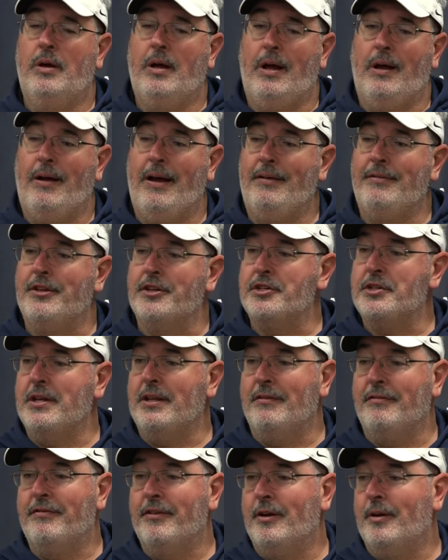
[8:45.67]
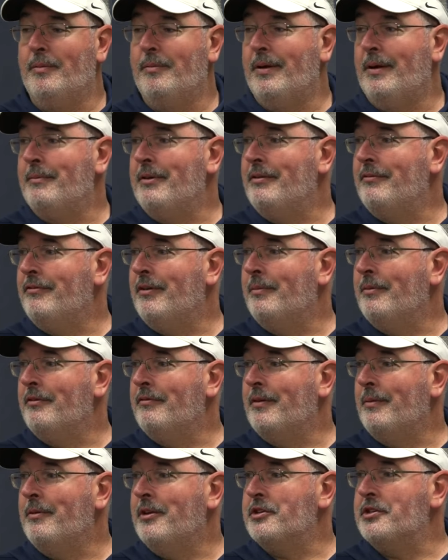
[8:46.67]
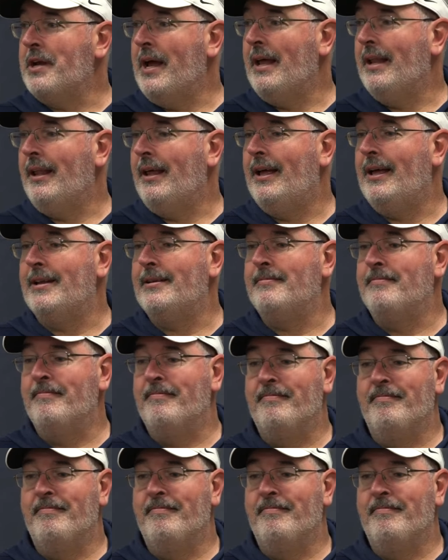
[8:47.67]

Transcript: I'll have to see the film. I mean, from the sideline,